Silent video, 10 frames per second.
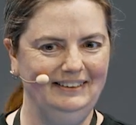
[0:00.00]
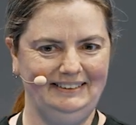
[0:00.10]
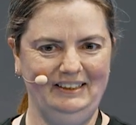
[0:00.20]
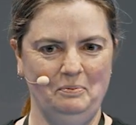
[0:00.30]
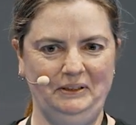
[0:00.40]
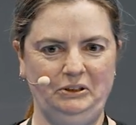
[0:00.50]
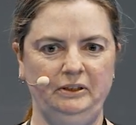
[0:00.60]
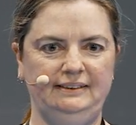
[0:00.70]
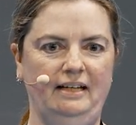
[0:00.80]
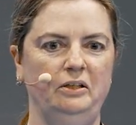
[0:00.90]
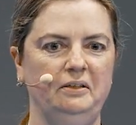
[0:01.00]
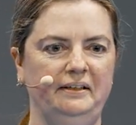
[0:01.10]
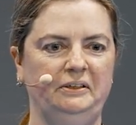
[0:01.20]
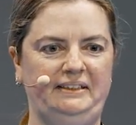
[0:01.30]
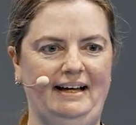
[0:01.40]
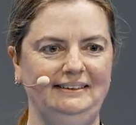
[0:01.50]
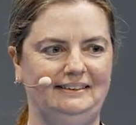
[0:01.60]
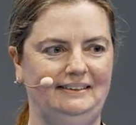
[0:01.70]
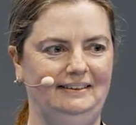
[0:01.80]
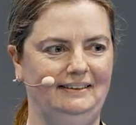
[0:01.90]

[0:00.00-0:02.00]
See that picture? Does that look like your desk?